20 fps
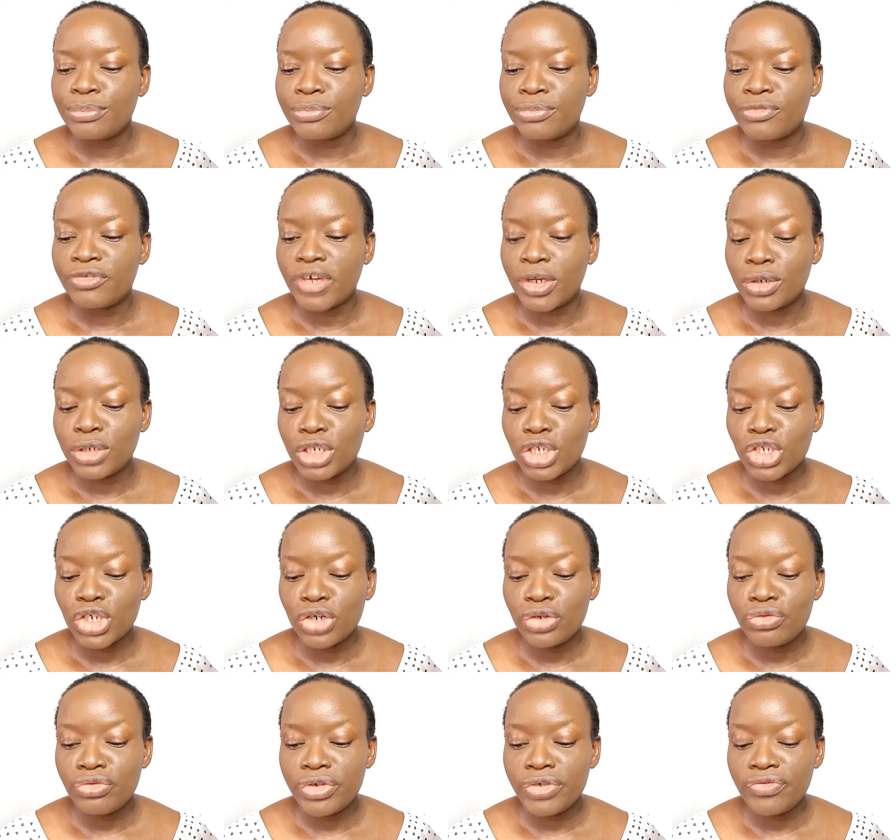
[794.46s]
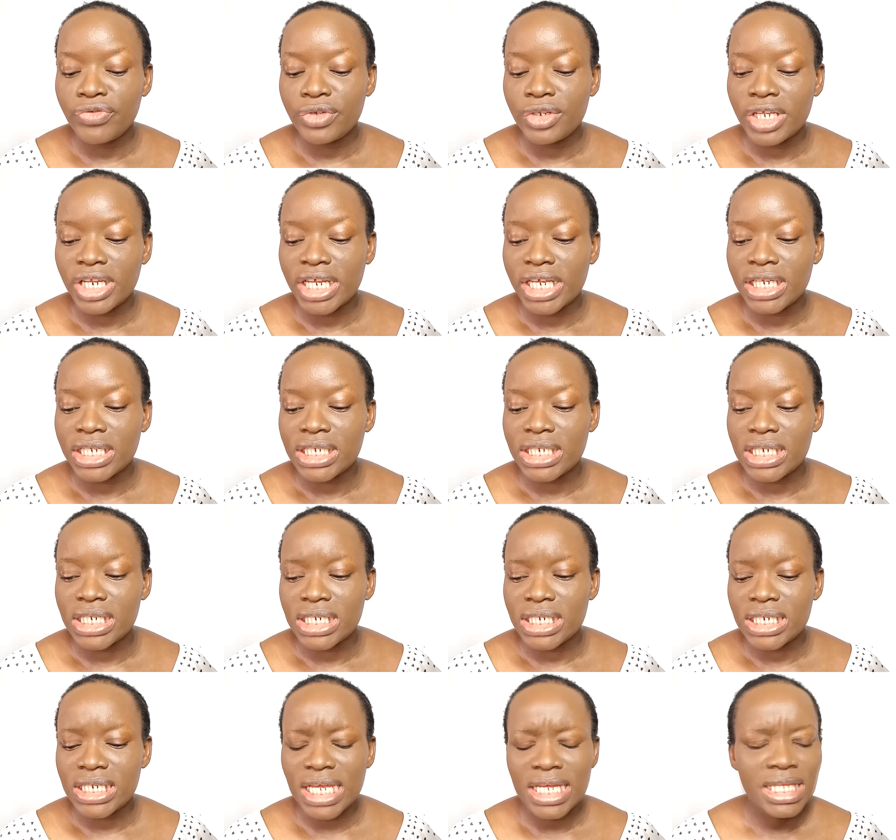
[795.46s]
foundation review that I
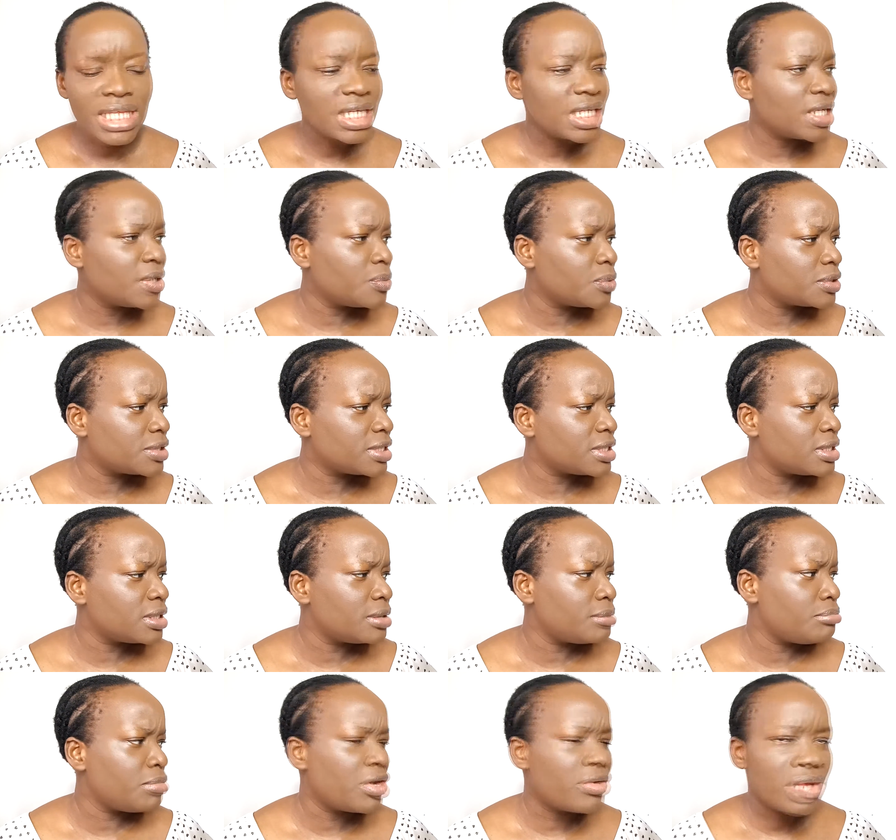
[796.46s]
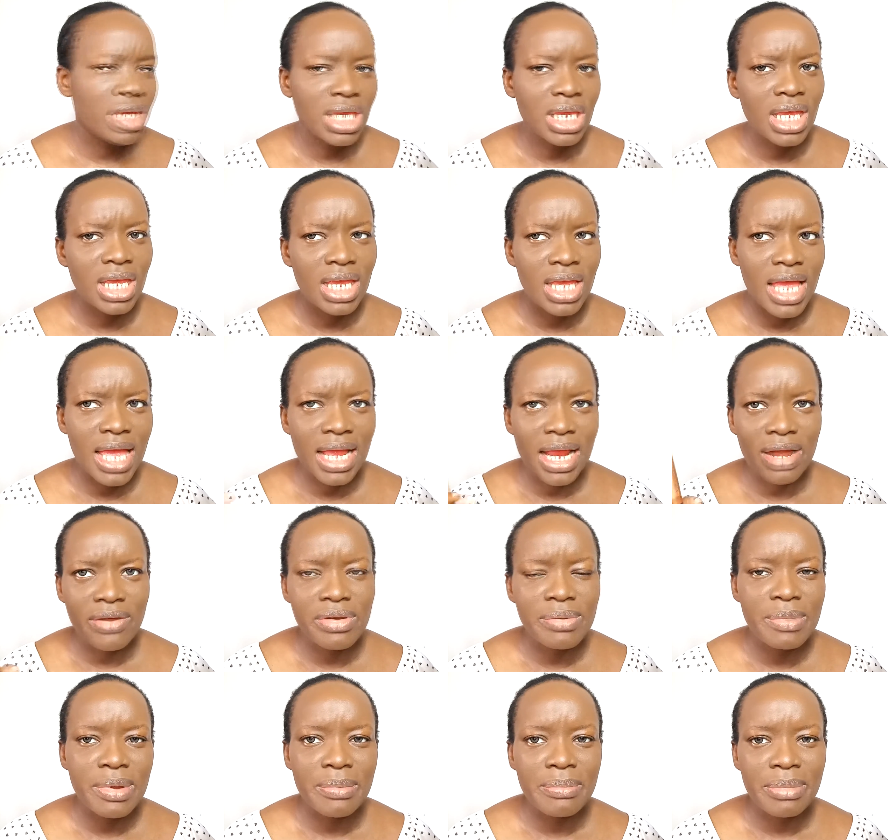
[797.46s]
did, I think it was the Mary Kay, I can't
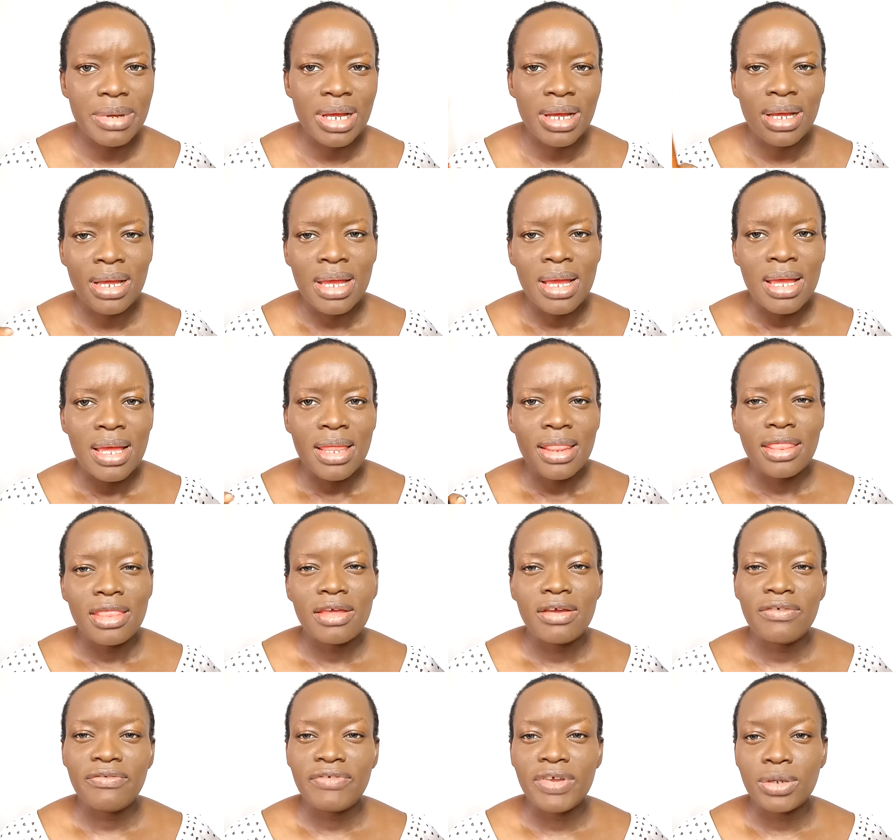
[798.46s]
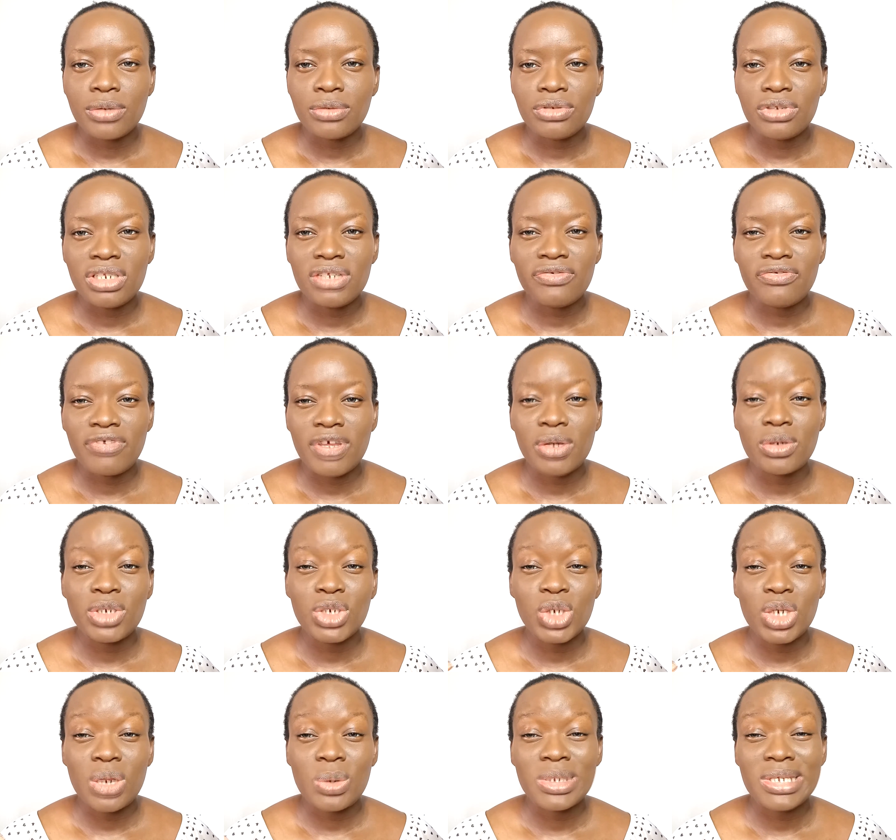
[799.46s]
remember the
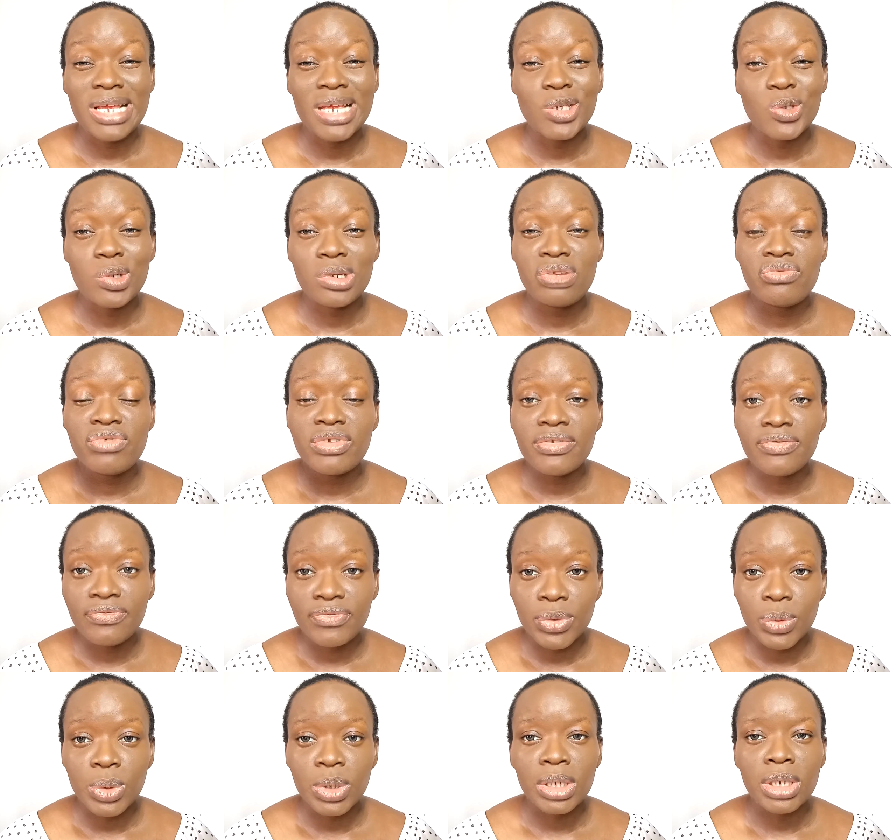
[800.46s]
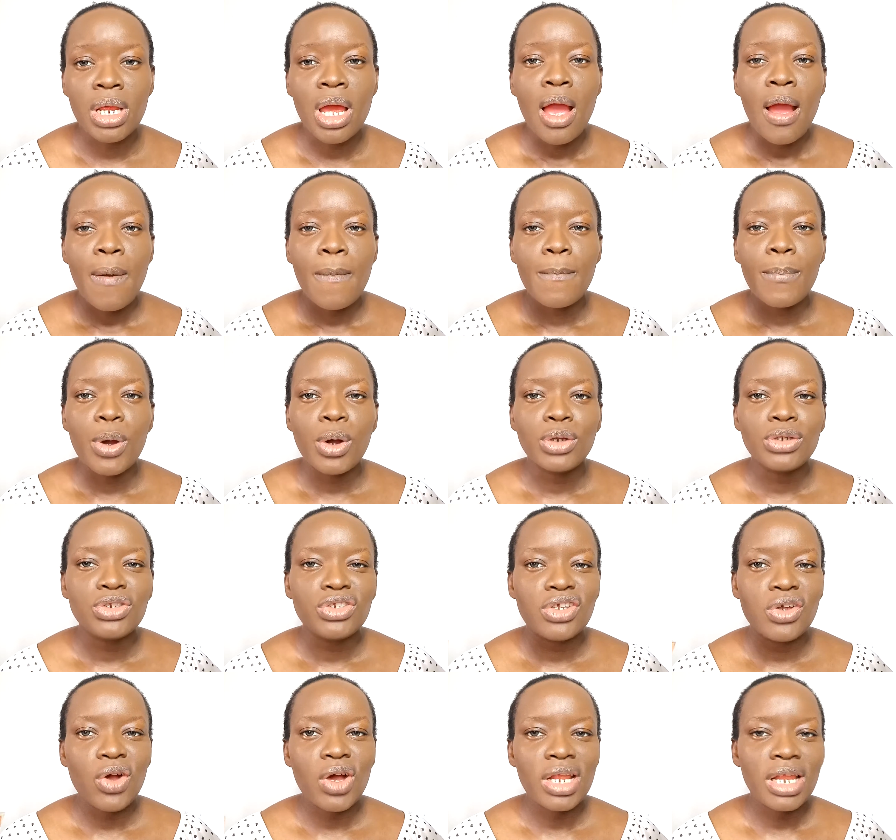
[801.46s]
foundation I was actually reviewing, but
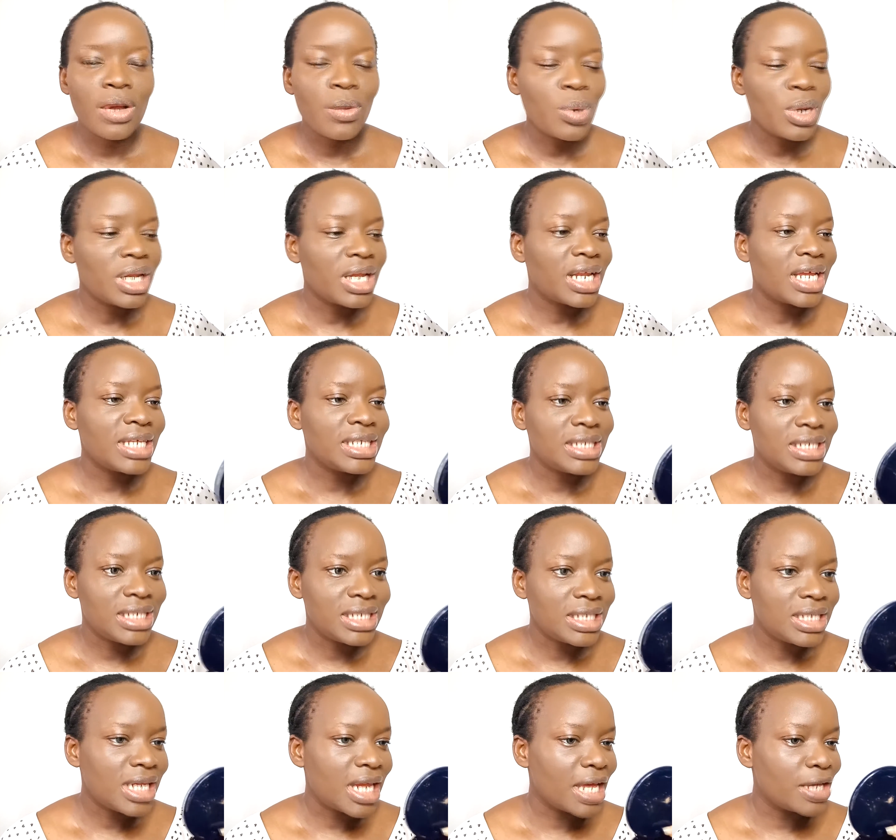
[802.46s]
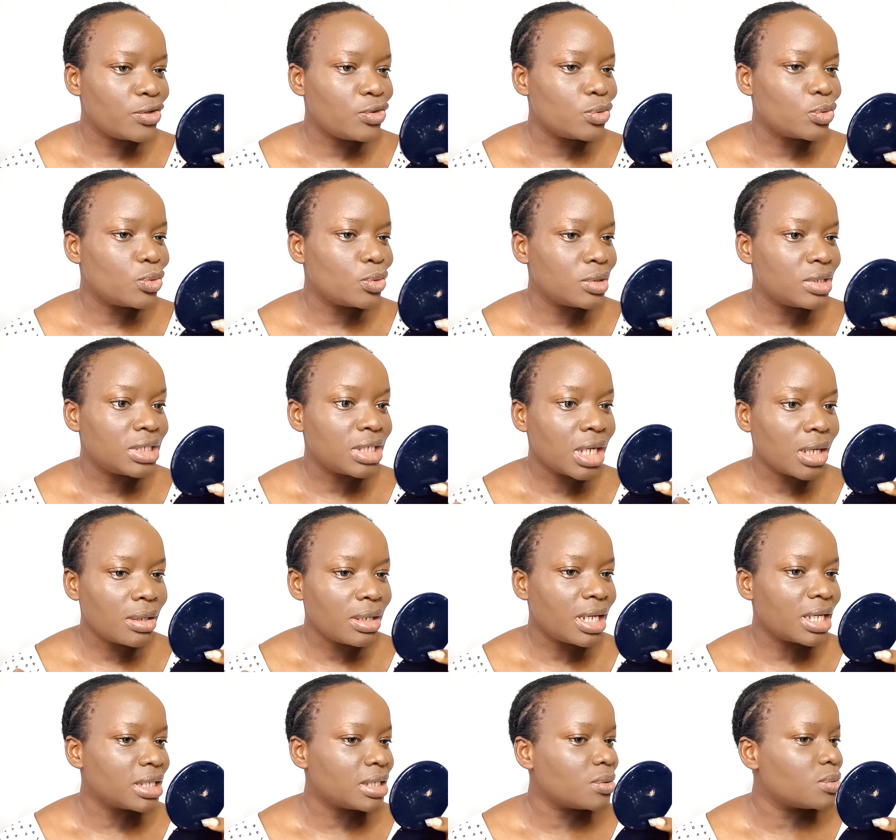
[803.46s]
the other one that I did, like, you could tell
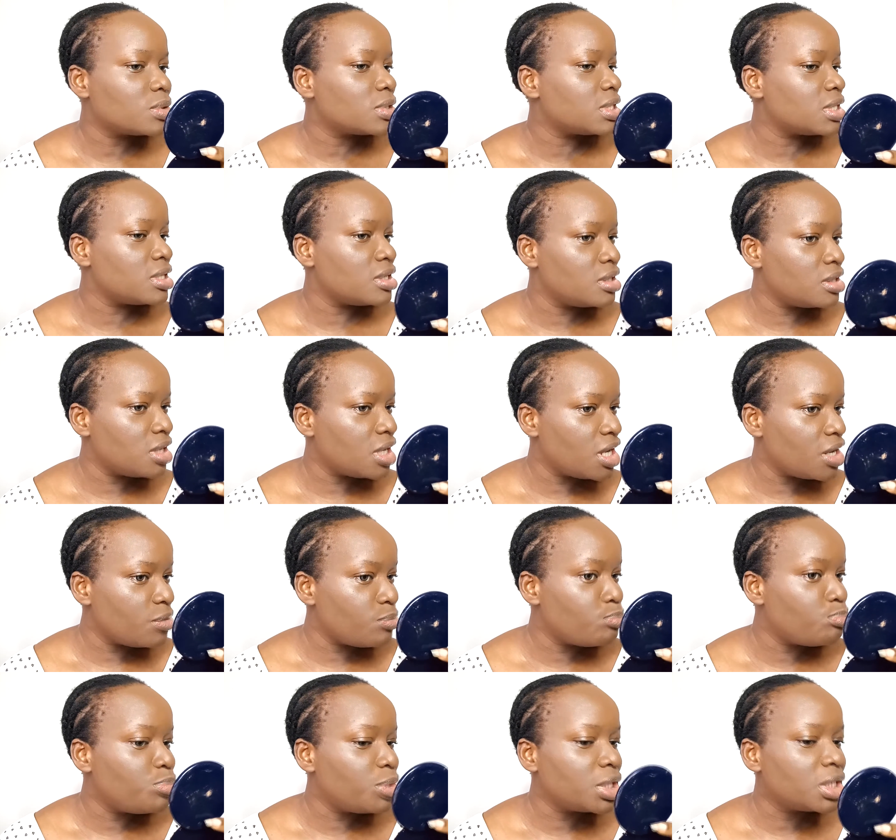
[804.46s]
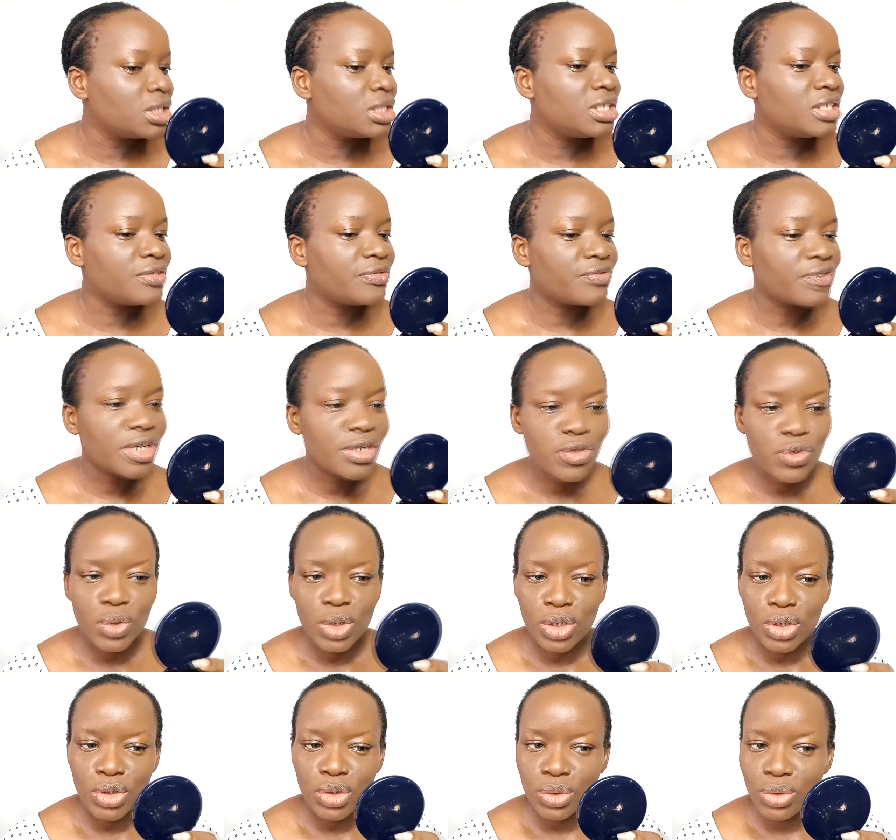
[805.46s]
like there was a big difference, or
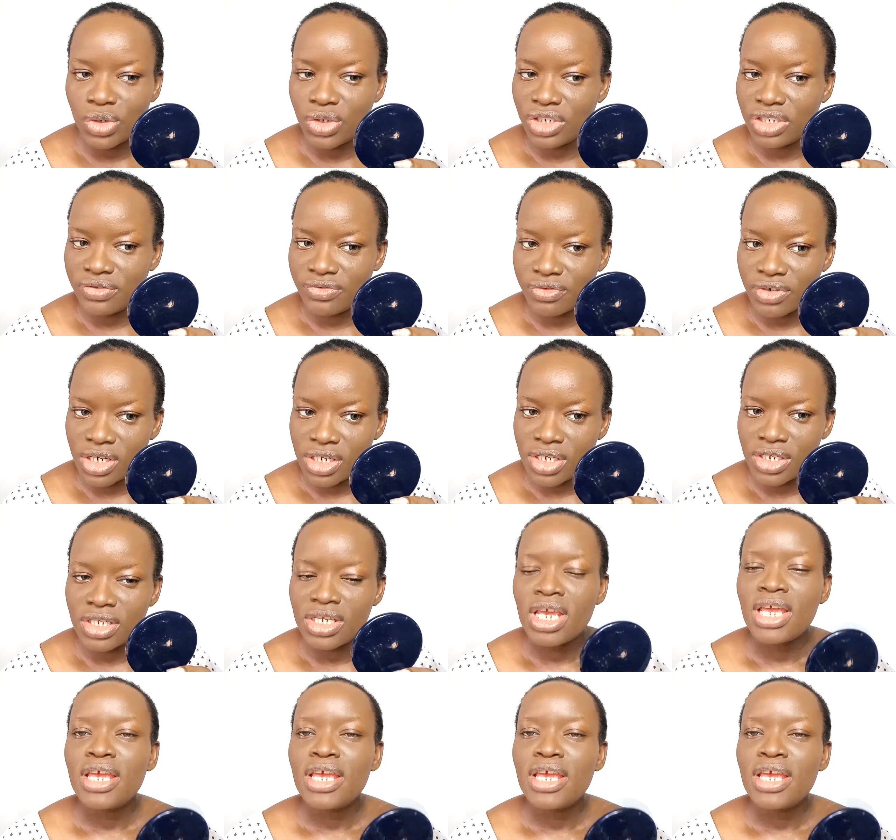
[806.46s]
a huge difference